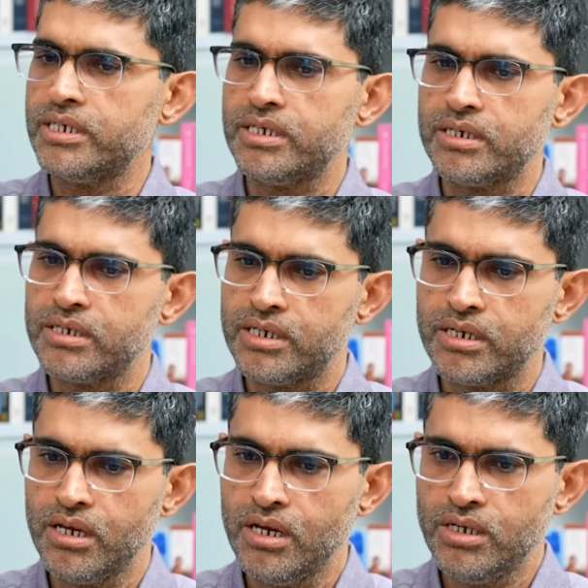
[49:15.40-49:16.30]
yeah, yeah. yeah.
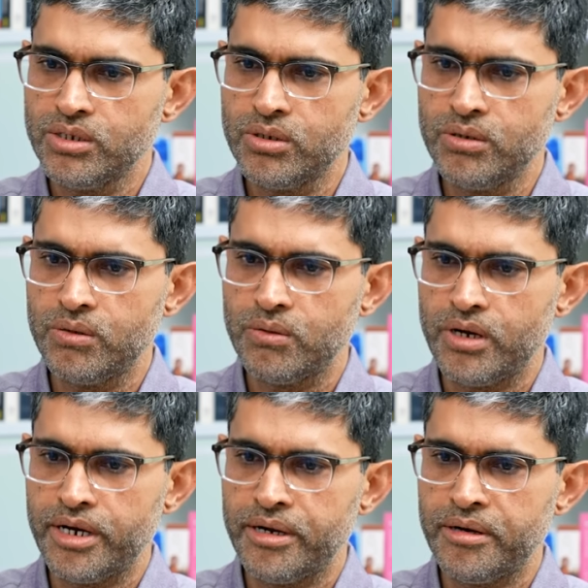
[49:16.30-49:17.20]
So
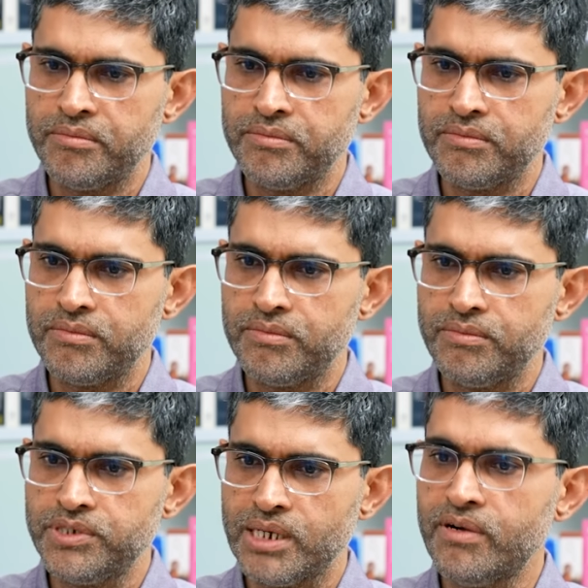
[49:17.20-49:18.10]
um,
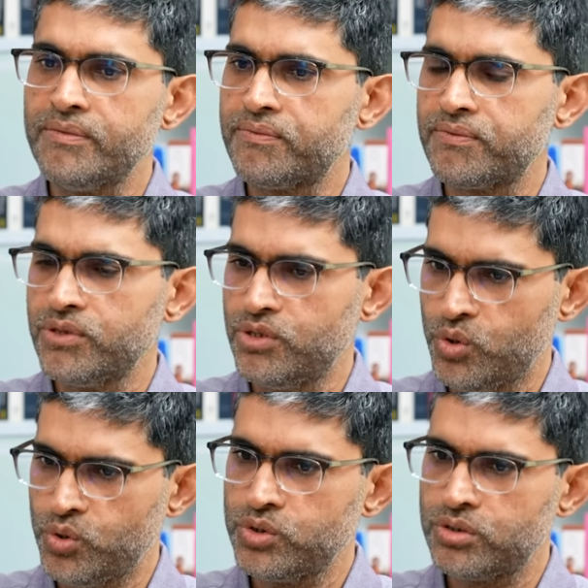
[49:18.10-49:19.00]
some of
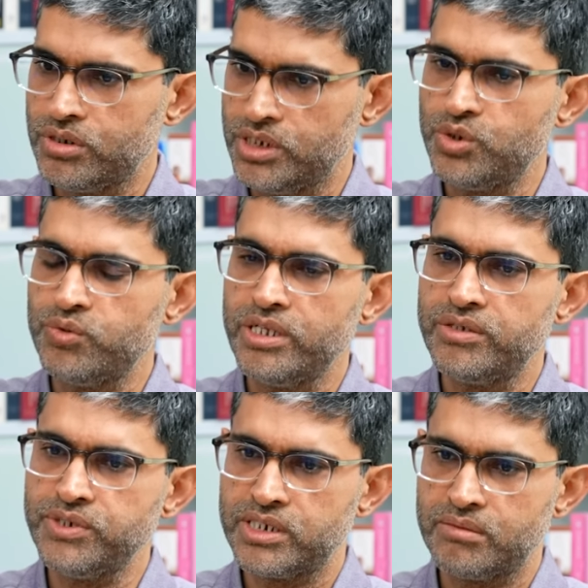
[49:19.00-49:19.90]
those
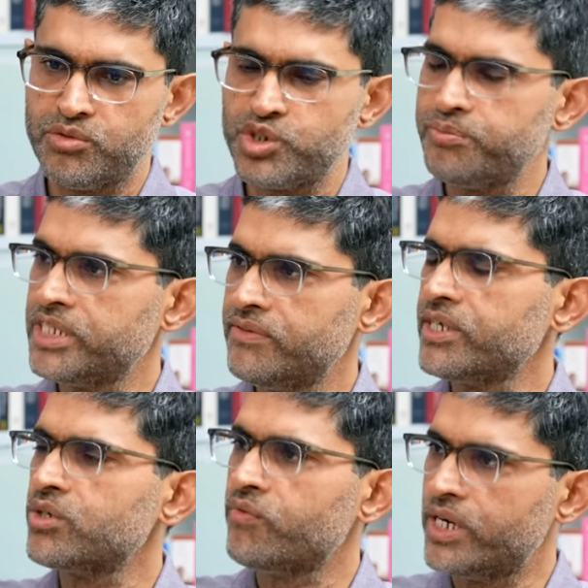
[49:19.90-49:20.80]
rituals which are more
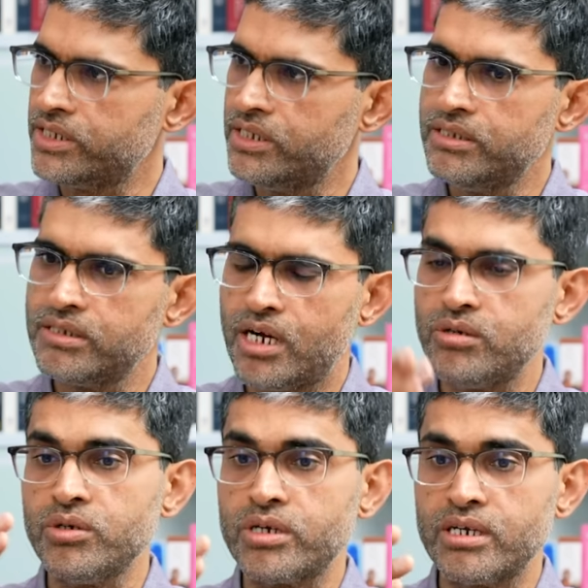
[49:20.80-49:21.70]
specific to functions,
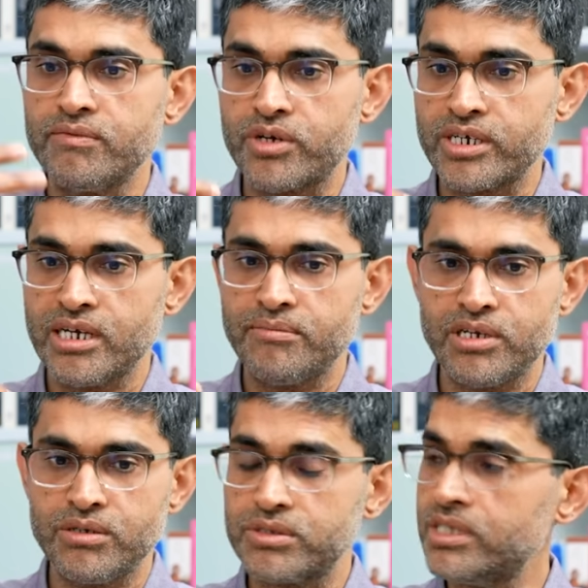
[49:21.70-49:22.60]
how you run, for
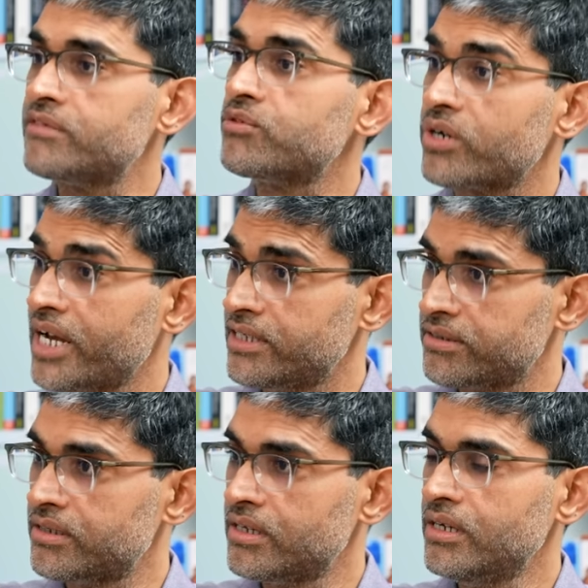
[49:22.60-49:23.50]
example, your sales forecast.
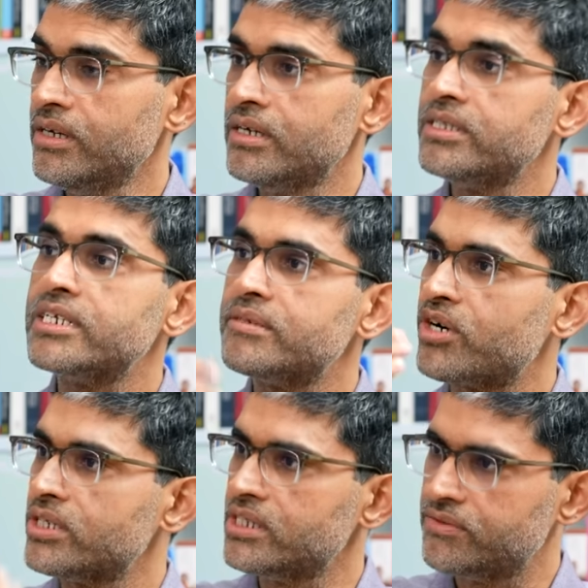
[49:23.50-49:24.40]
Right there is a
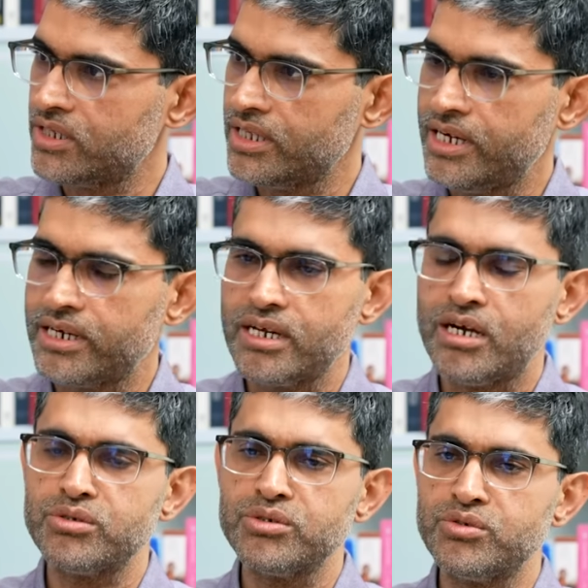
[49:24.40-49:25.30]
process for mm-hmm. that.
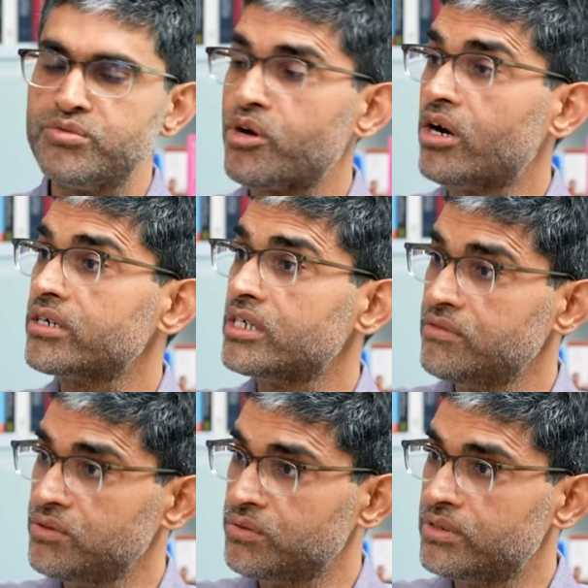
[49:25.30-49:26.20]
How do you do product
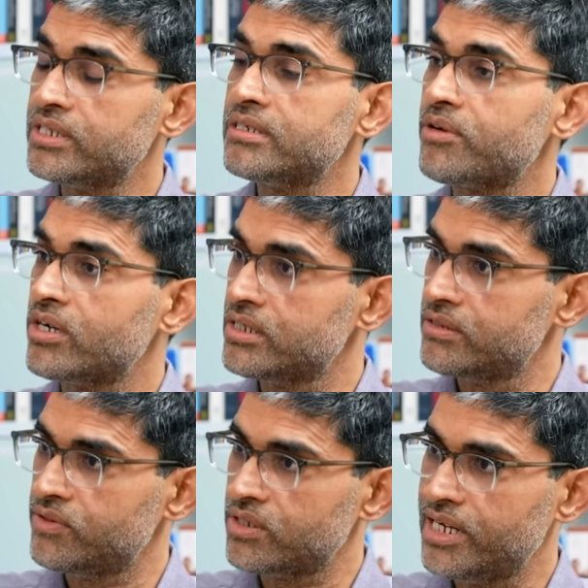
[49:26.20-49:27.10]
reviews? There is a
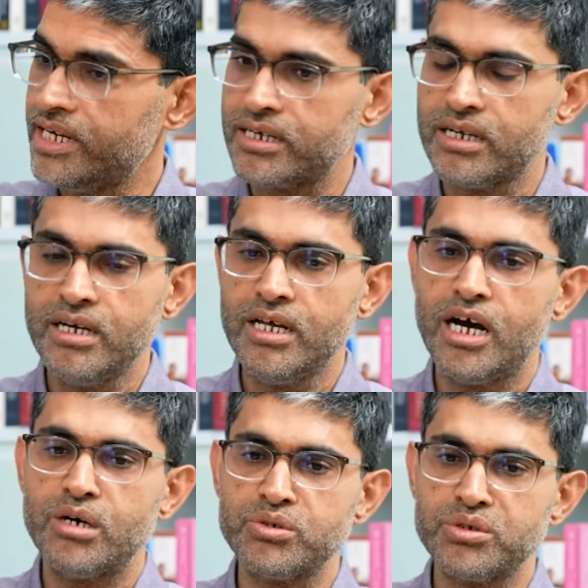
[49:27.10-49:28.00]
process for that. Mm-hmm.
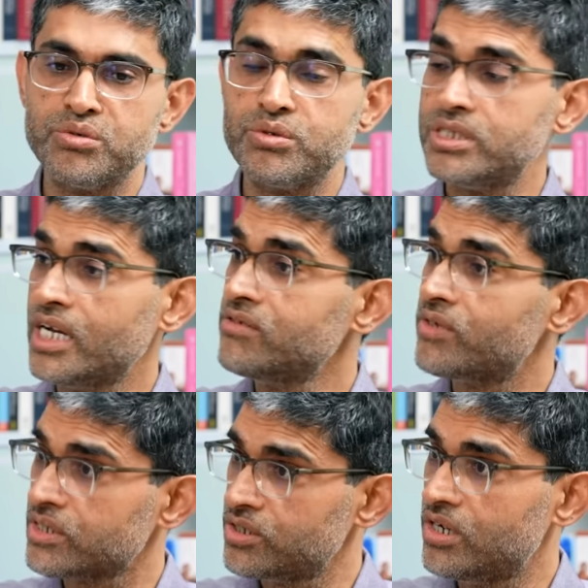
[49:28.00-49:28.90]
How do you do design
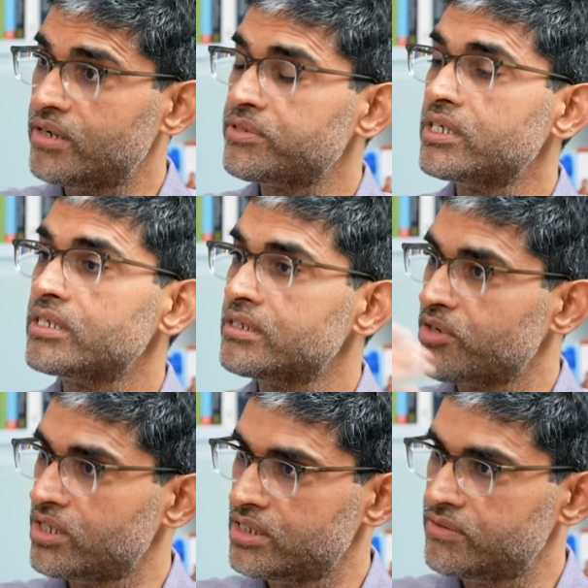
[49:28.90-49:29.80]
workshops? Sure. There is a
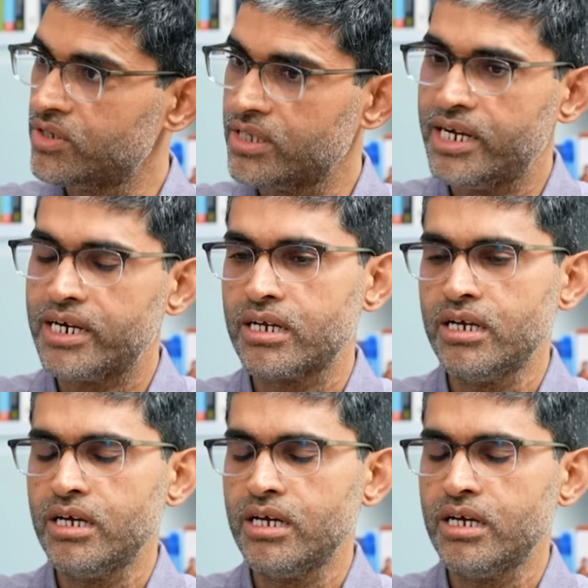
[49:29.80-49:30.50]
process for yeah. that.